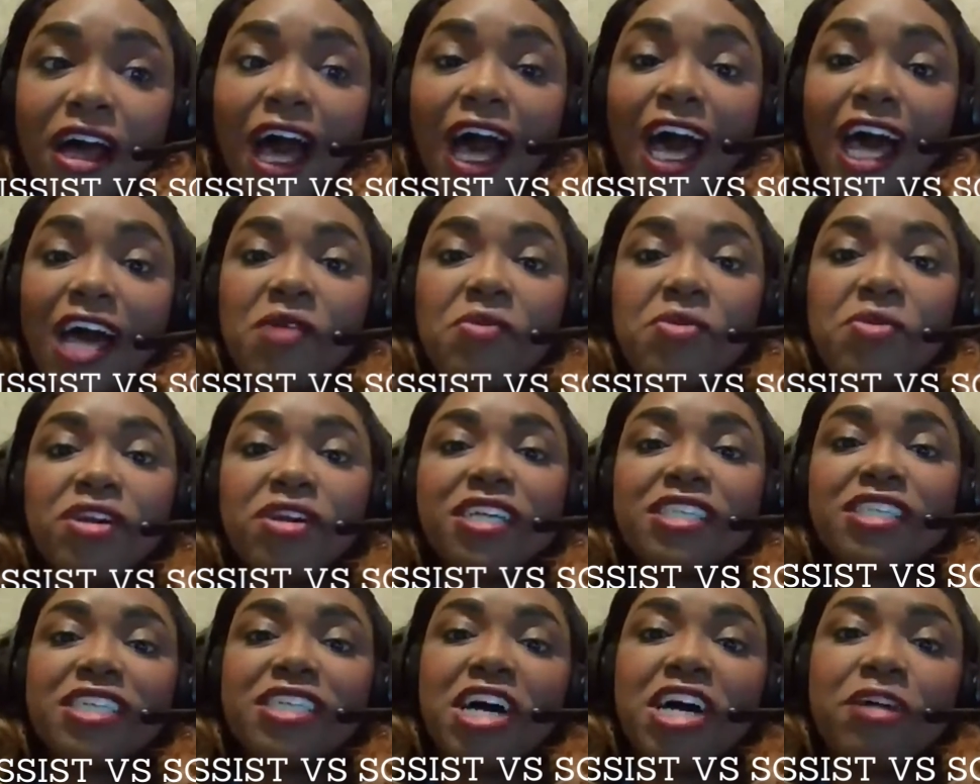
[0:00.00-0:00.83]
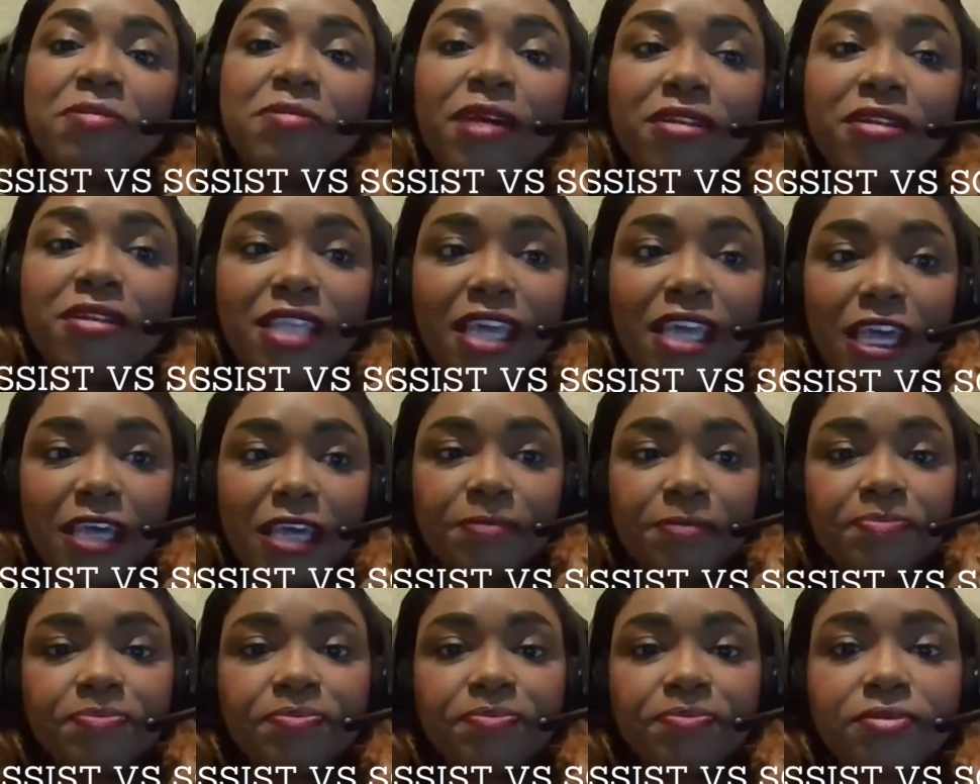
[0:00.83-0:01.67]
I want to talk about
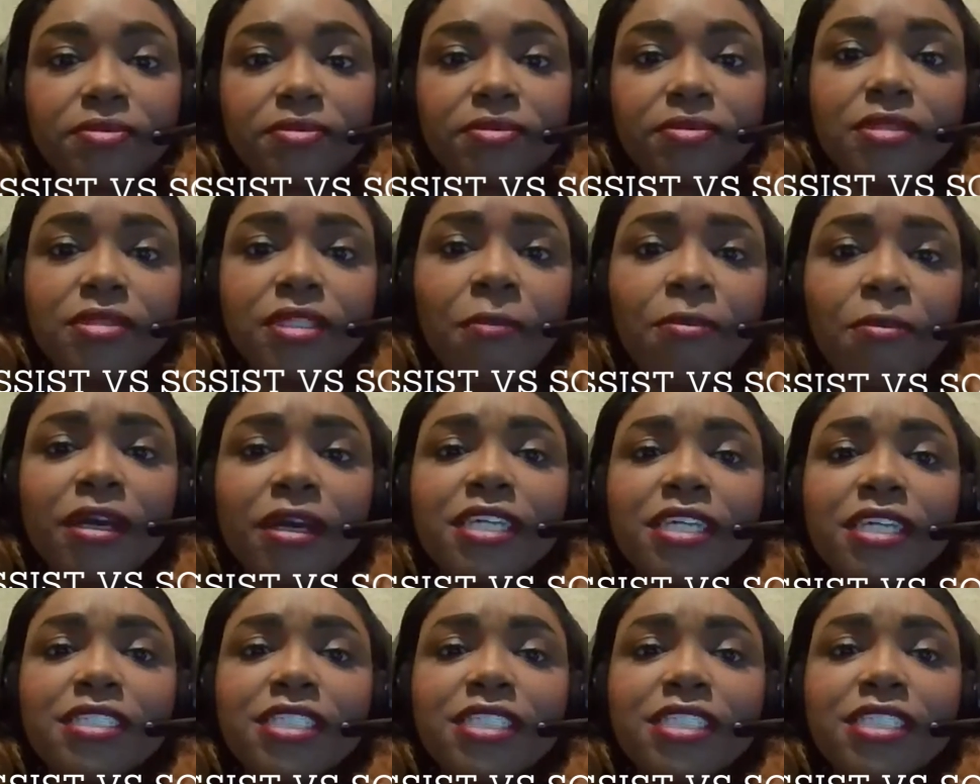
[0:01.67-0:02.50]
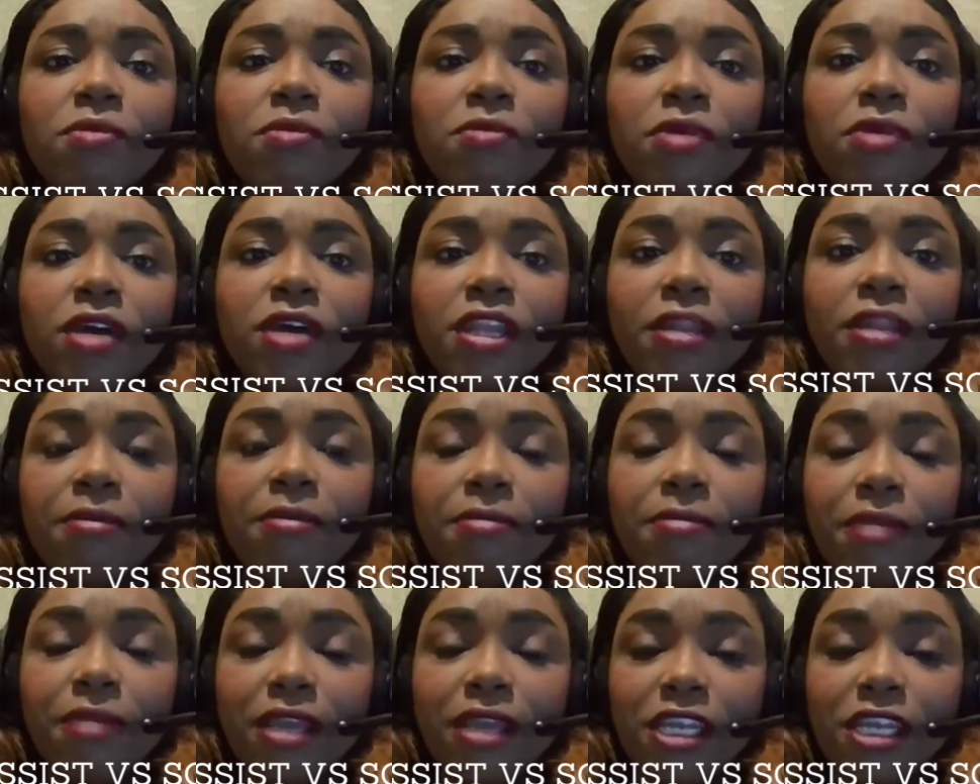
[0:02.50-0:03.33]
that because I want to make sure
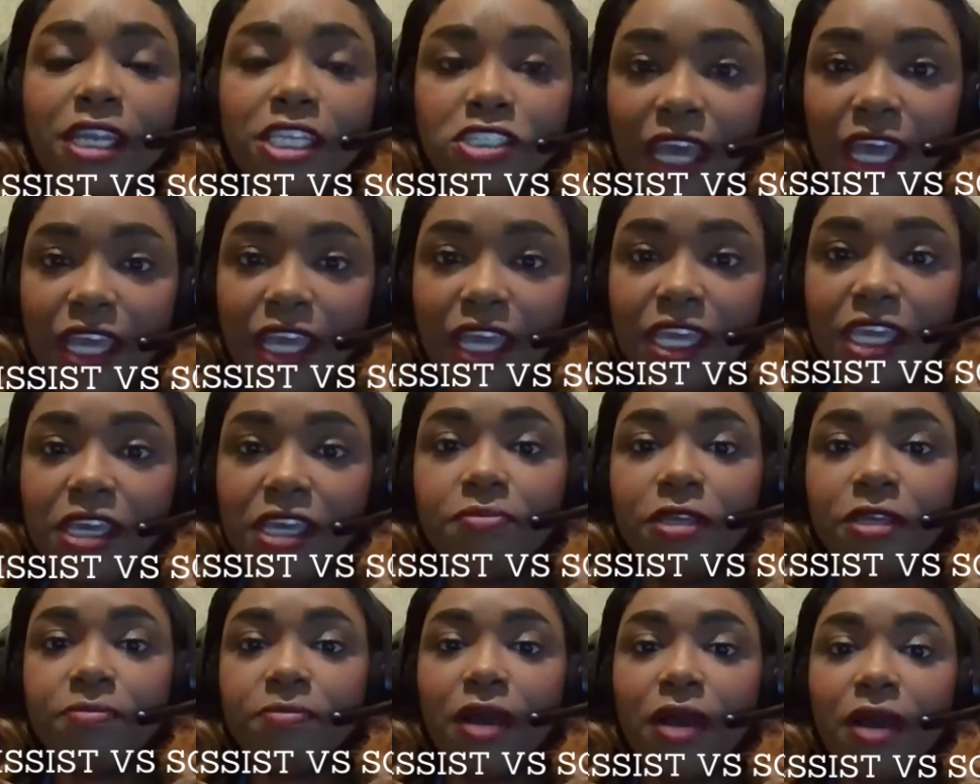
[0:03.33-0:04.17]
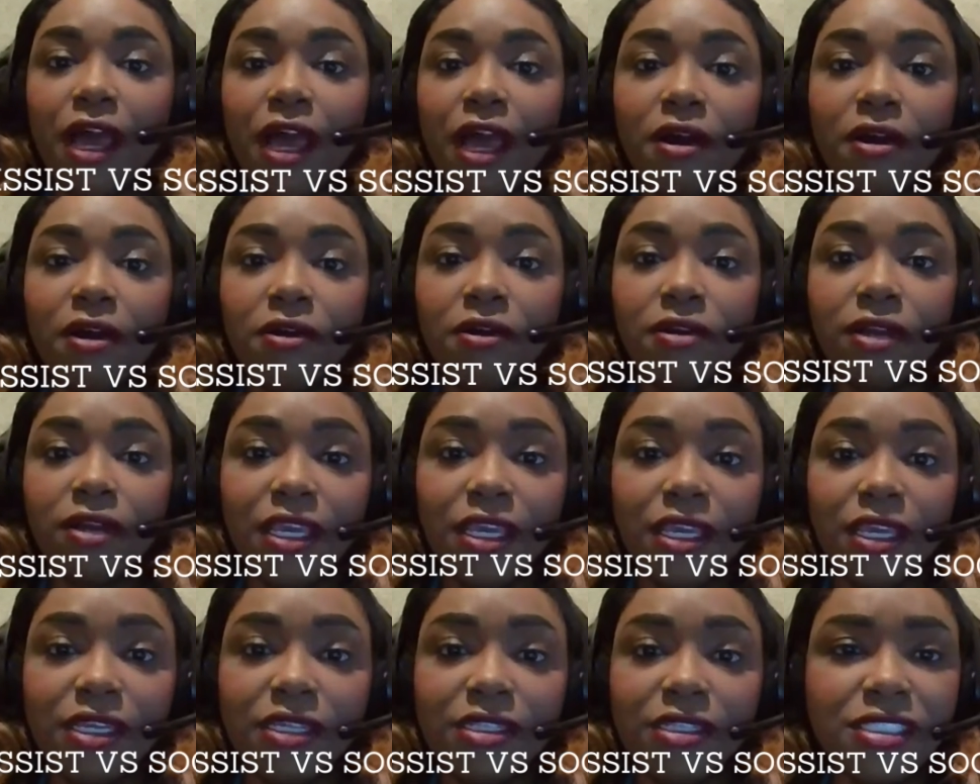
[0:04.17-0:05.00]
that I help people out
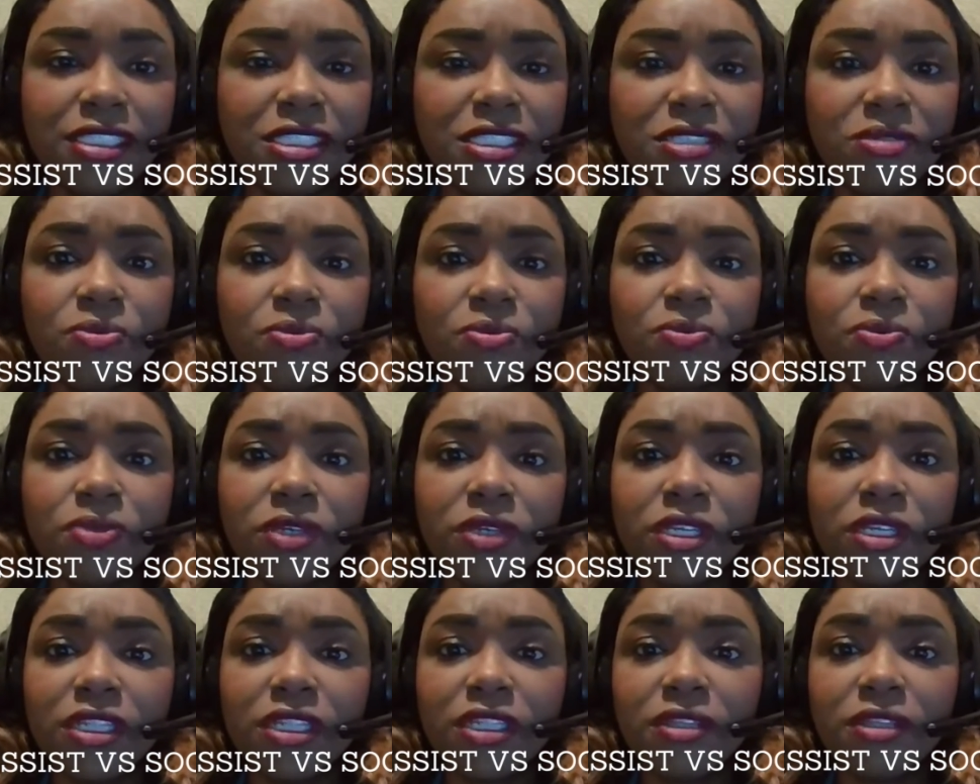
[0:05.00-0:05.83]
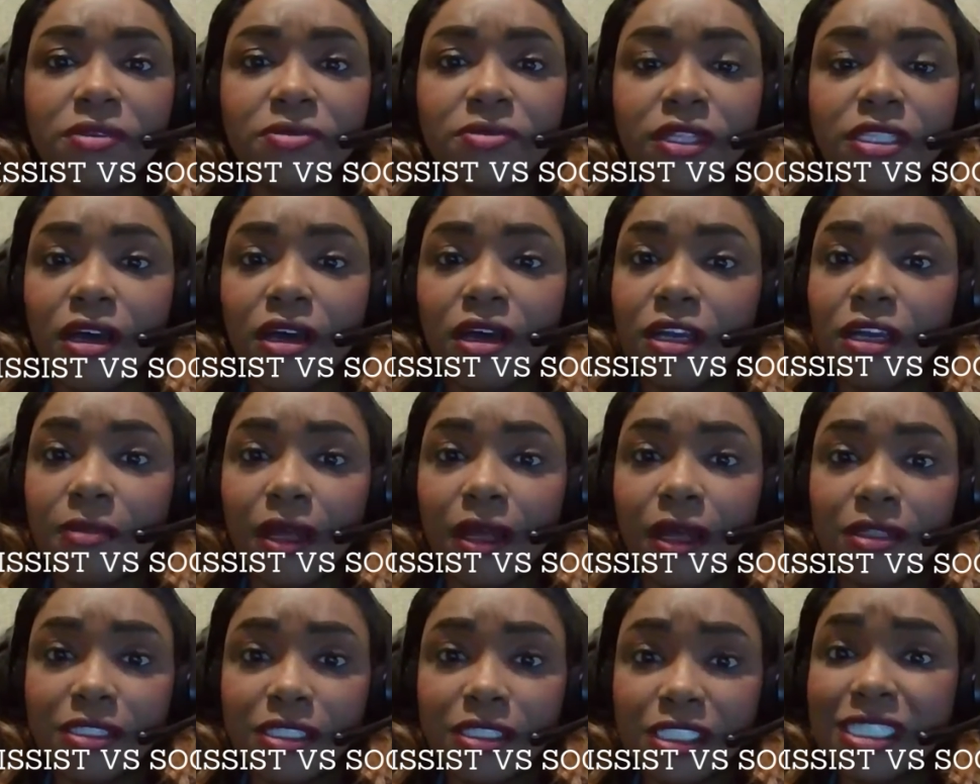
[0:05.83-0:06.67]
and just really, really talk
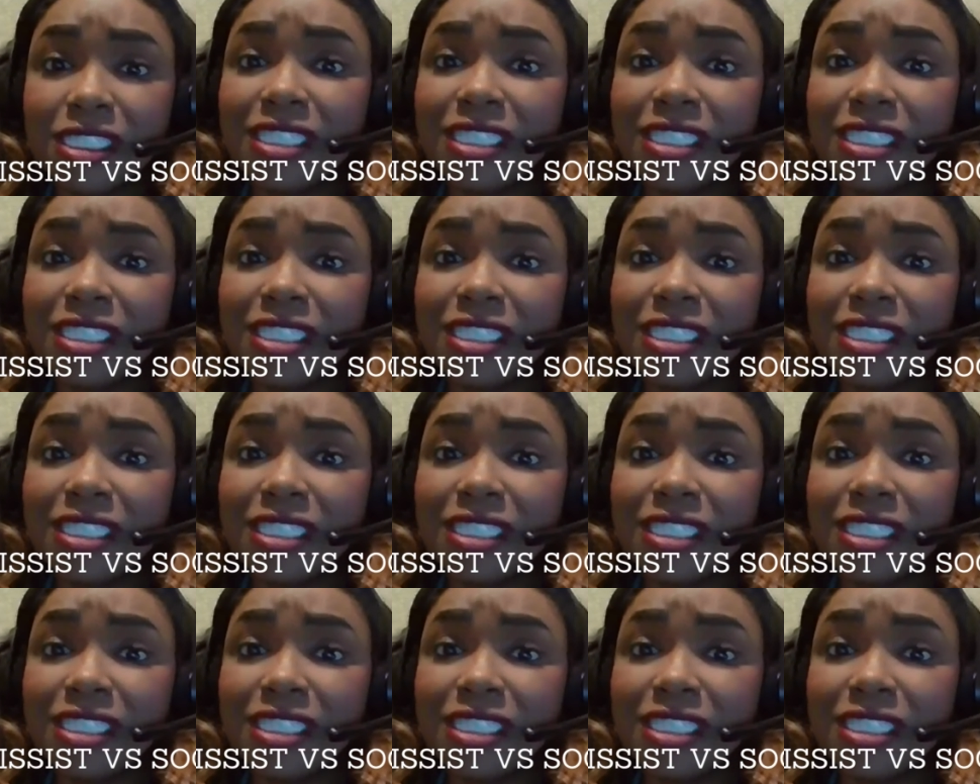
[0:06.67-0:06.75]
about this.